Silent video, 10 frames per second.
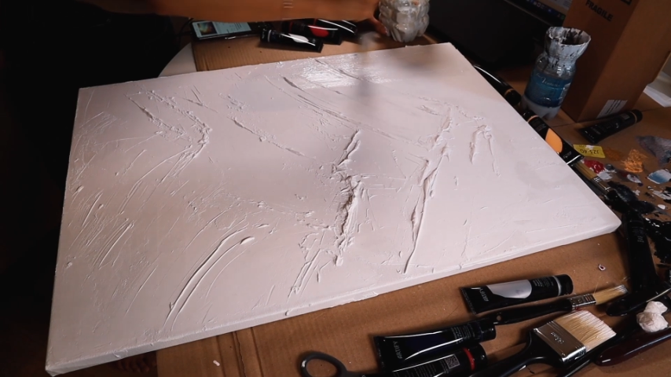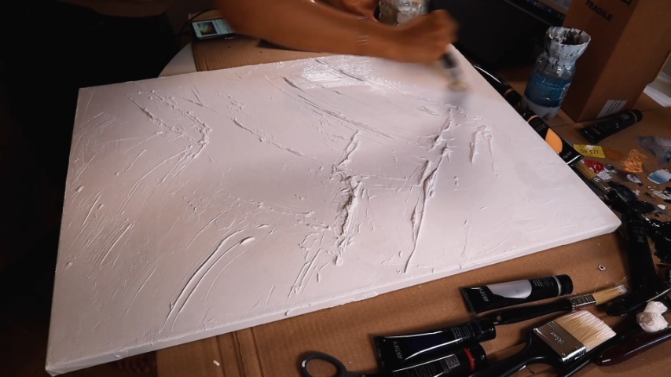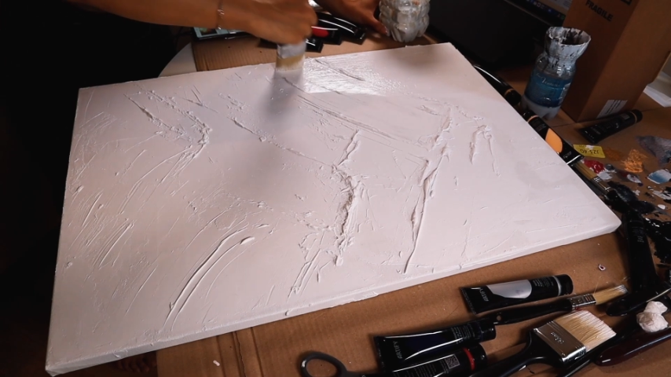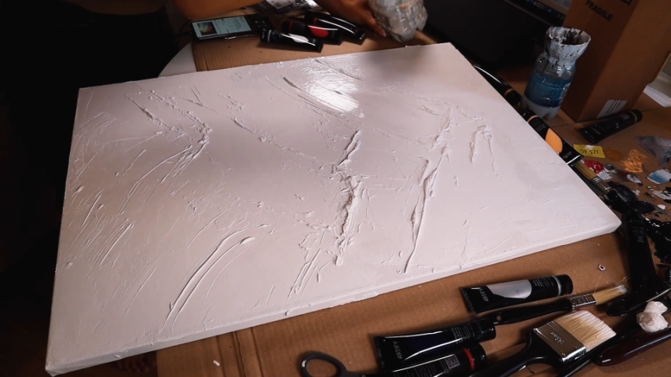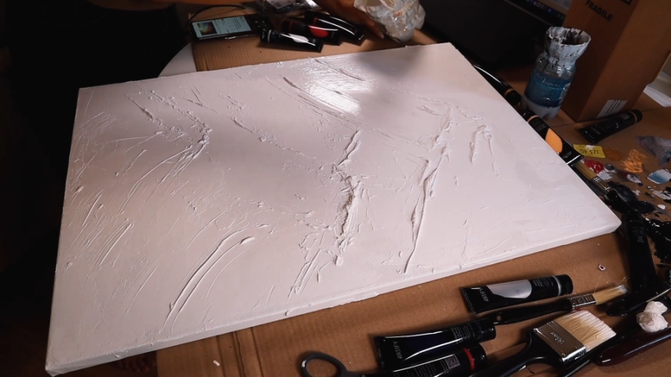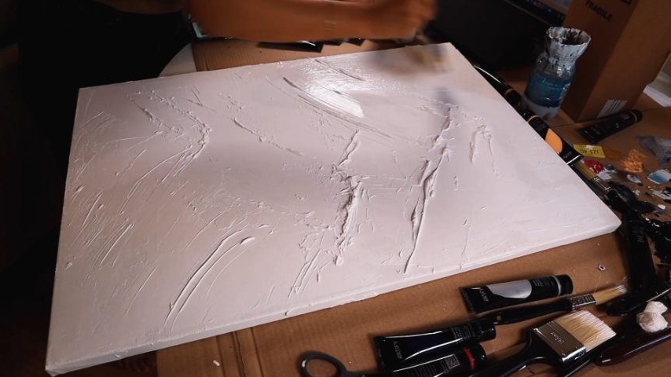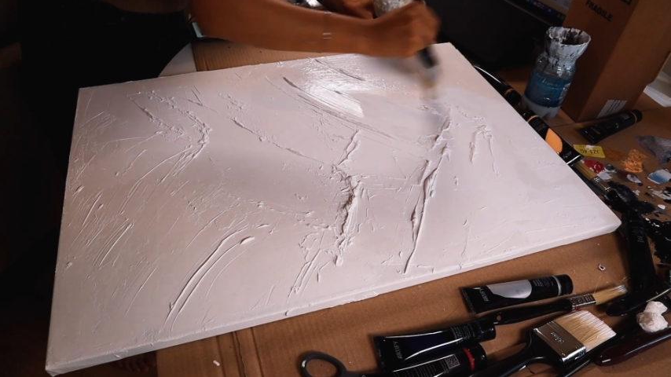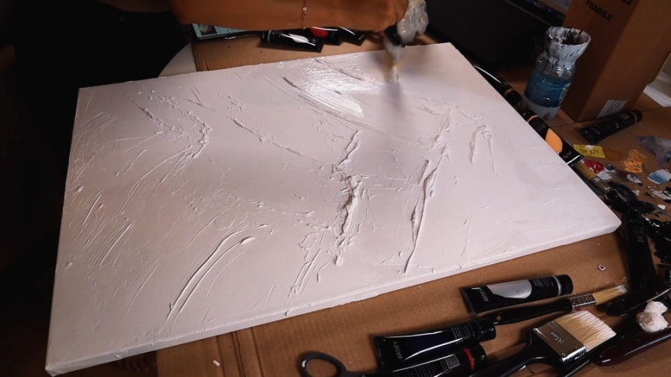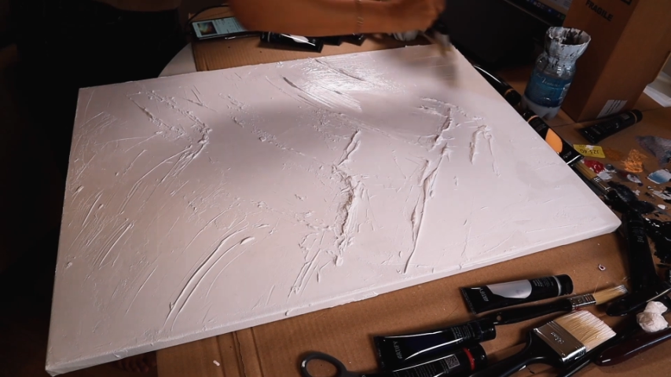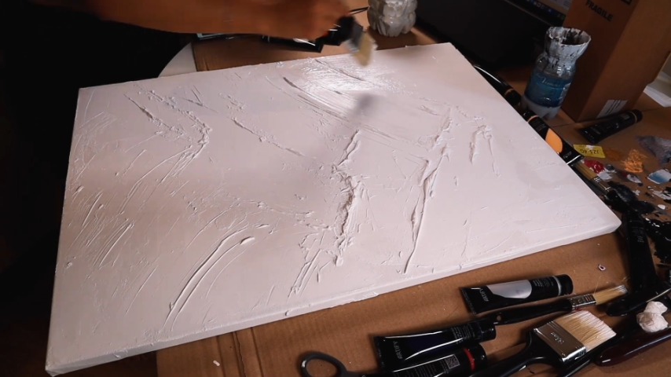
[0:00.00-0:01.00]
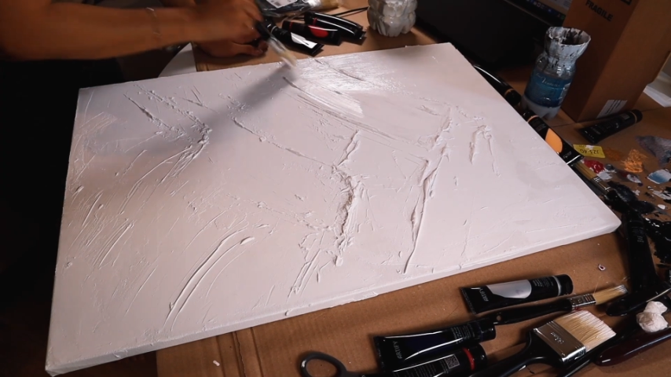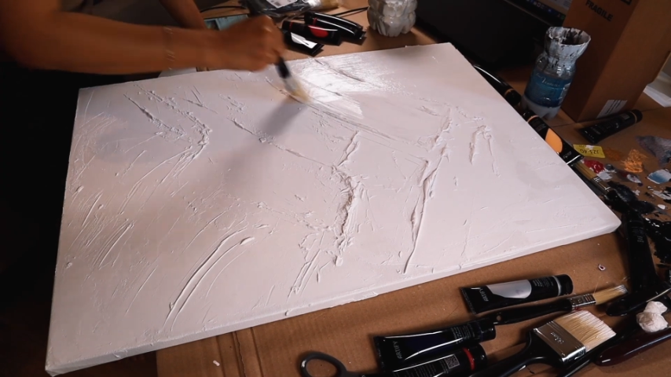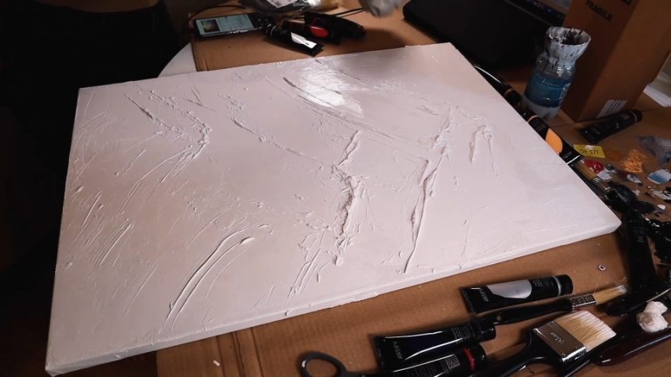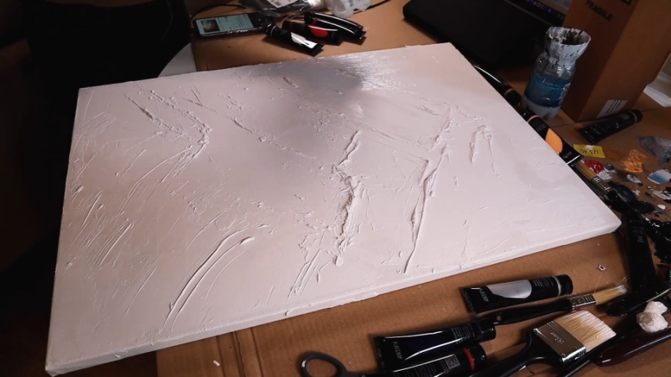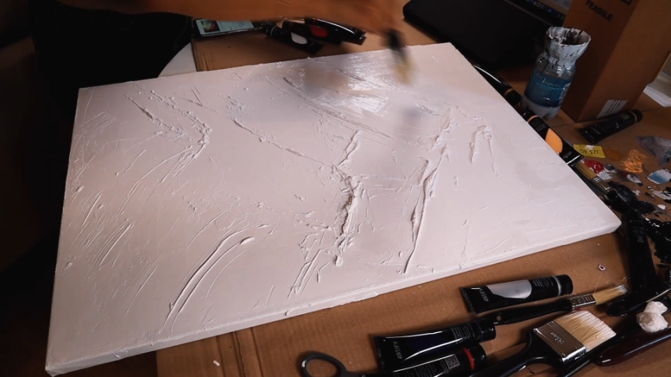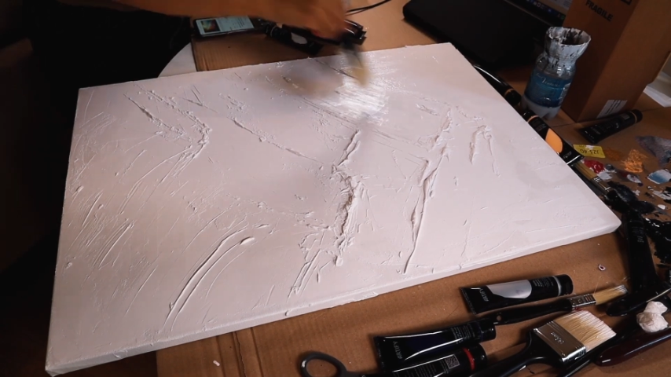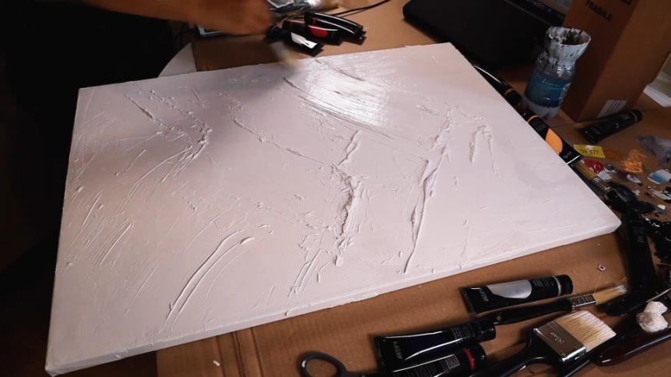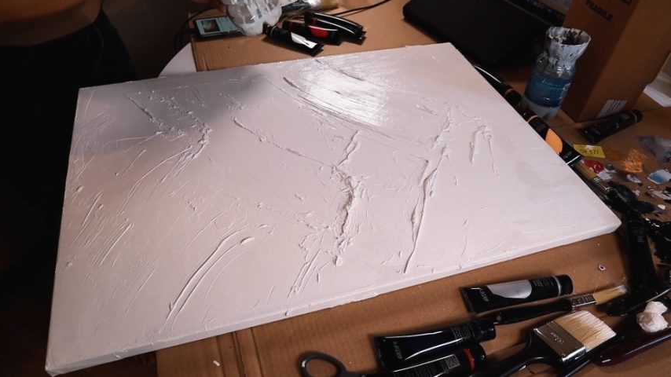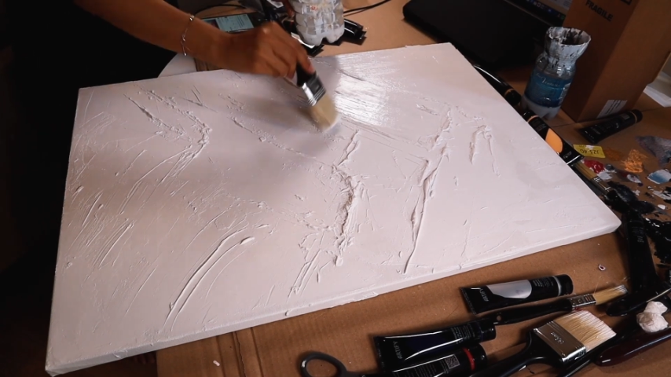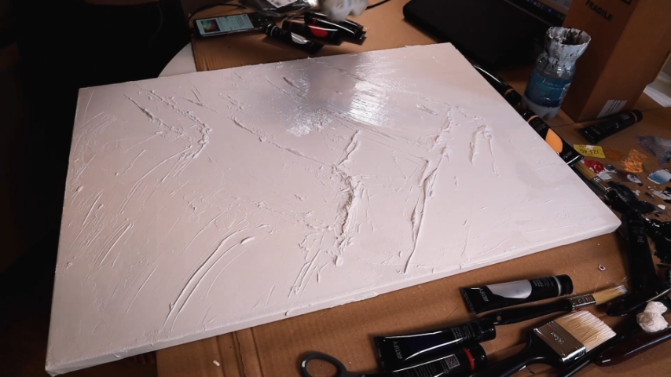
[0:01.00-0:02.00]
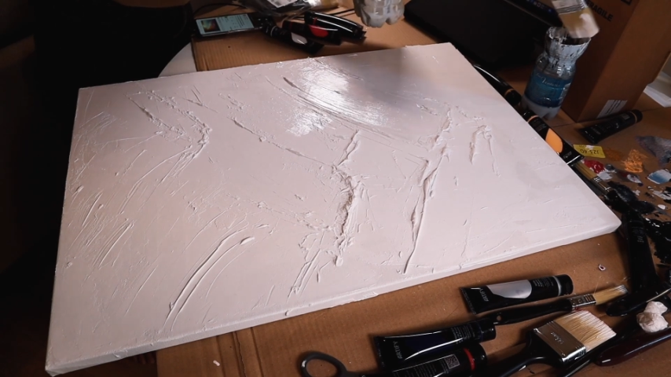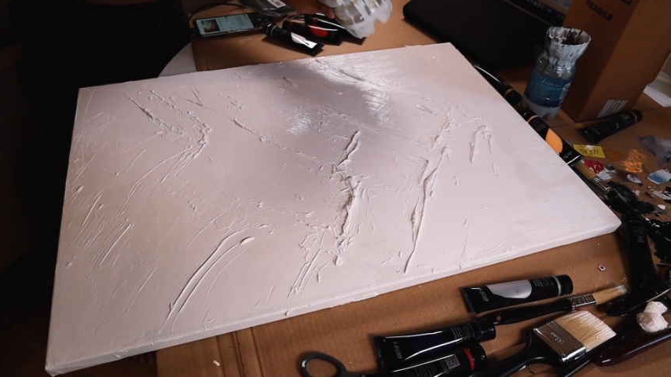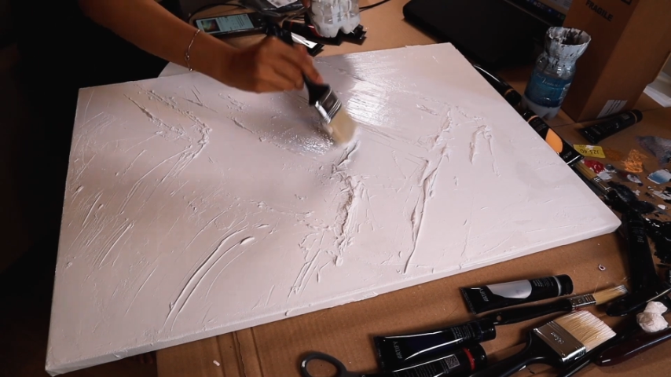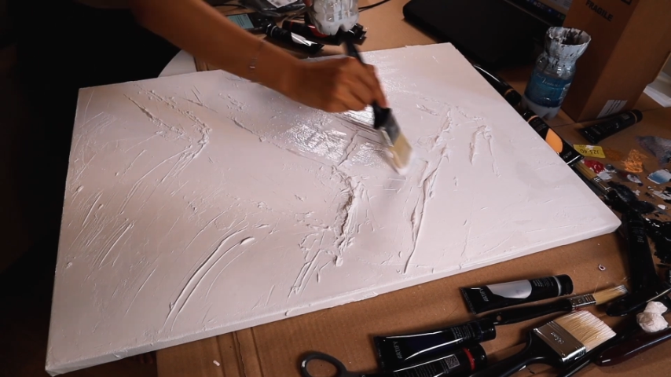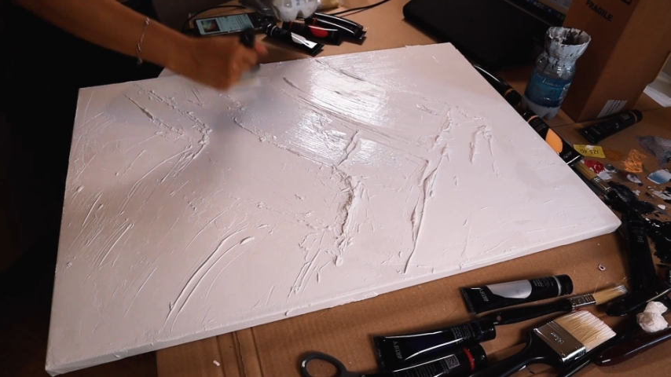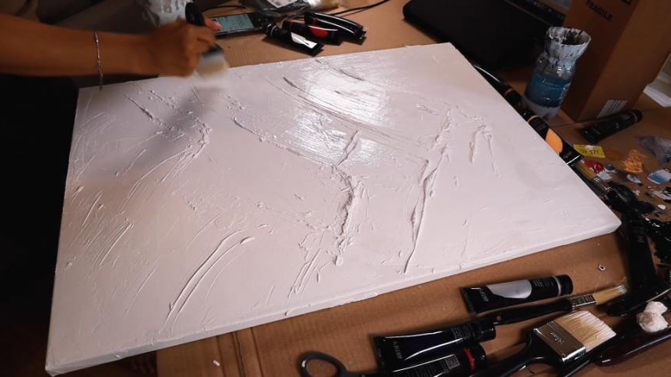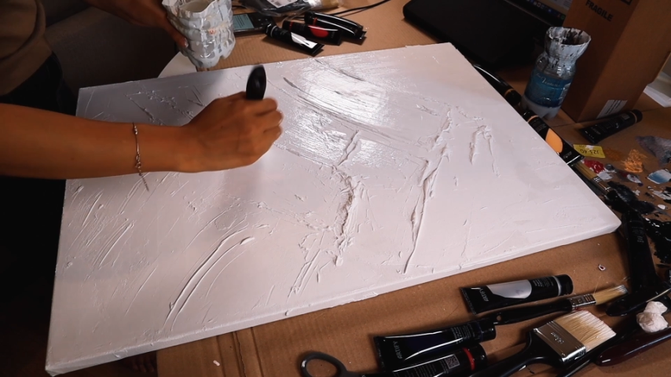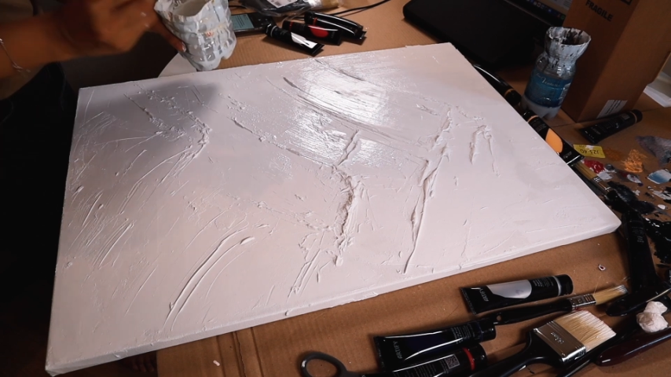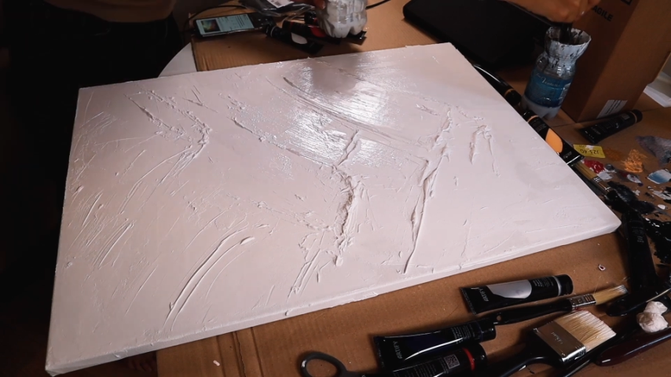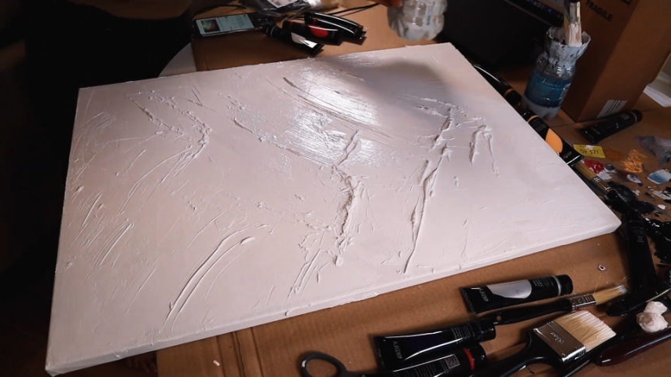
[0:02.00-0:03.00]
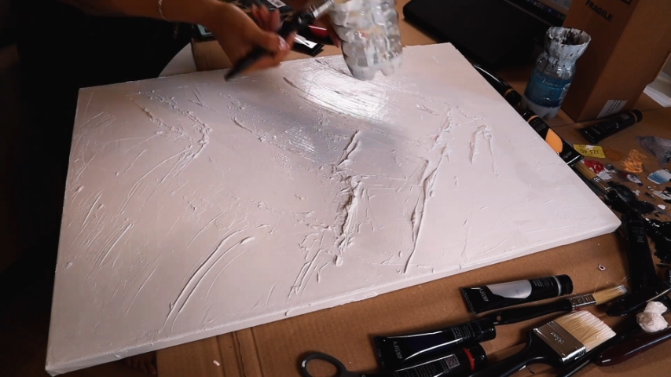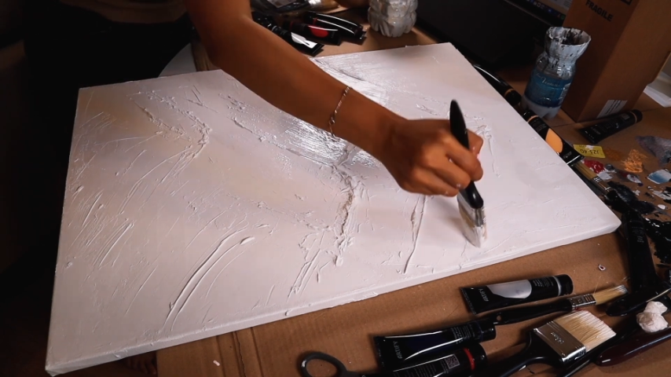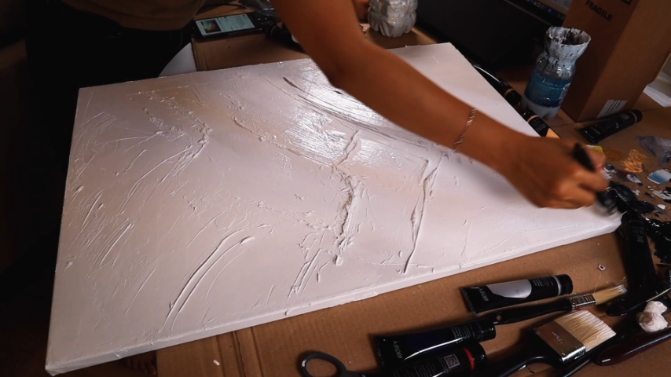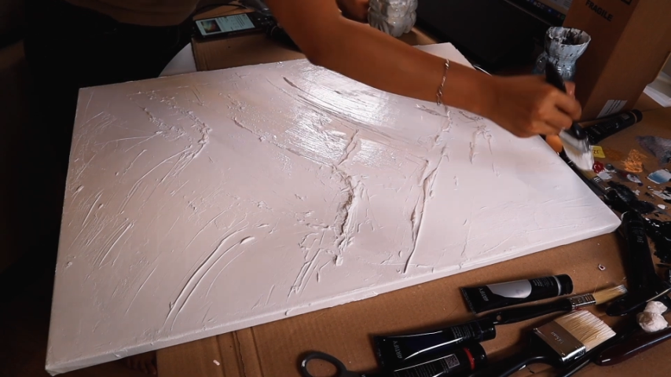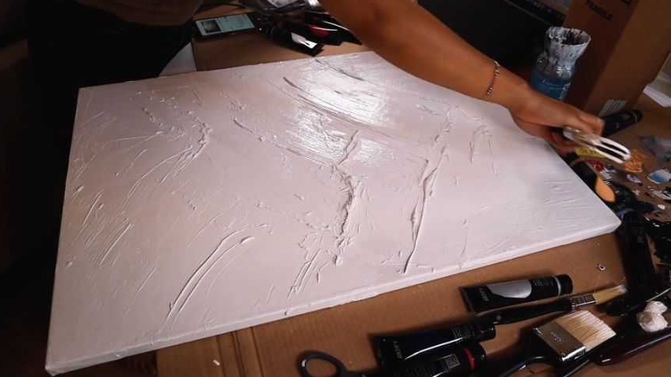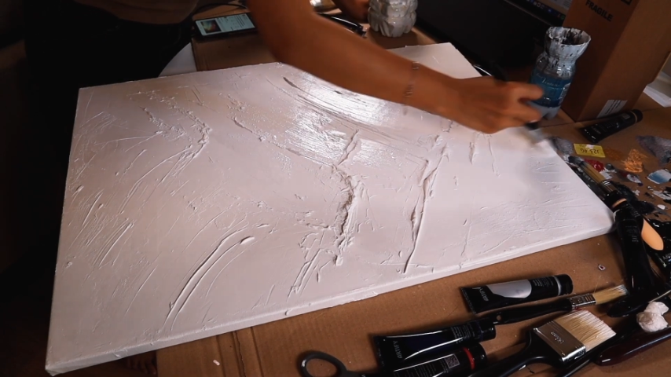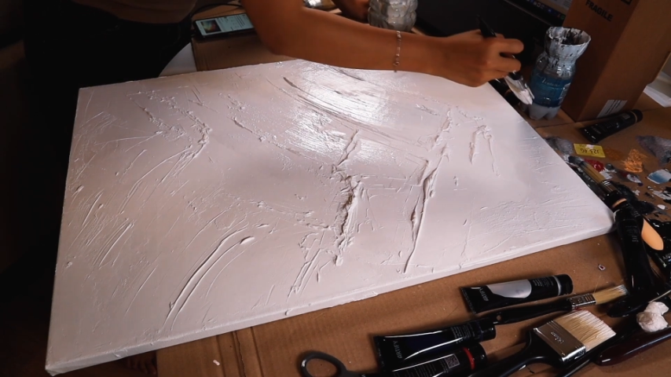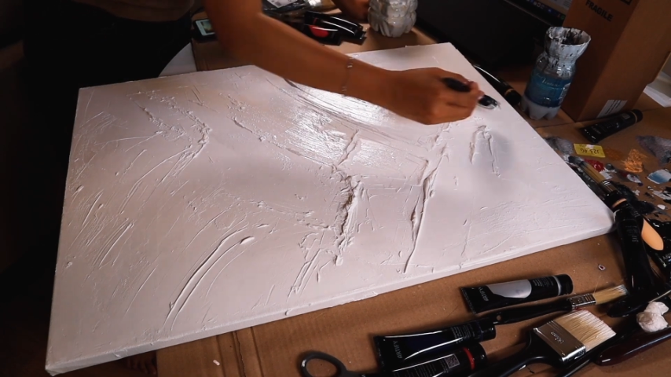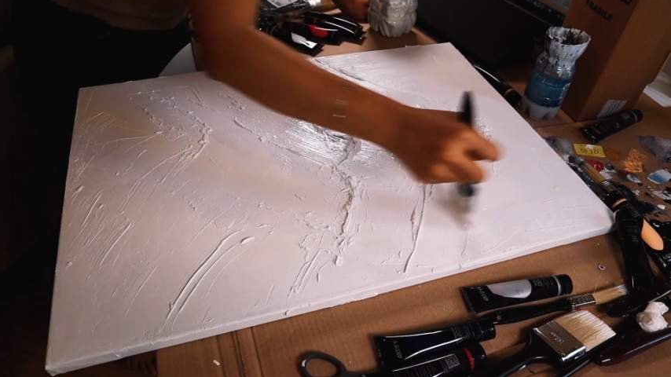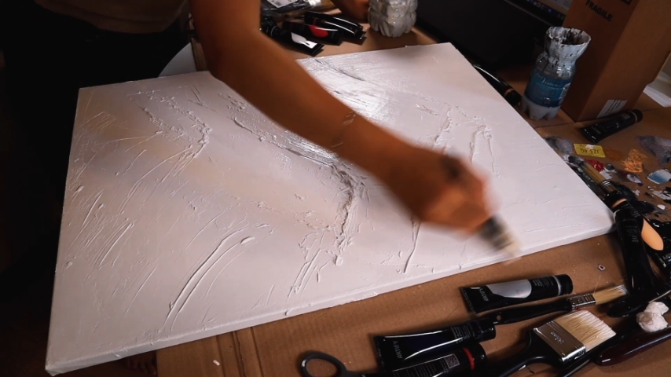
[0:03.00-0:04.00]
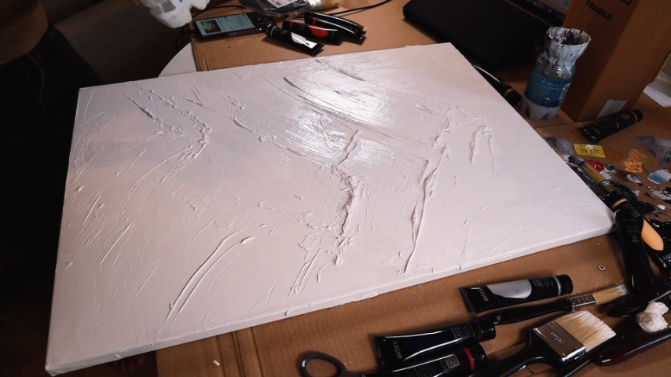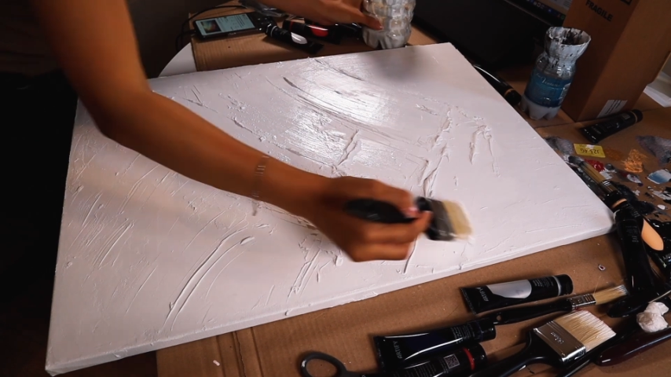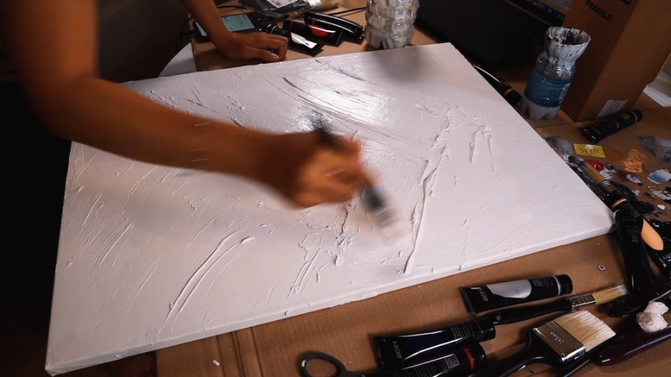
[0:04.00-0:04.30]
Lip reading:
Nobody's mouth can be seen.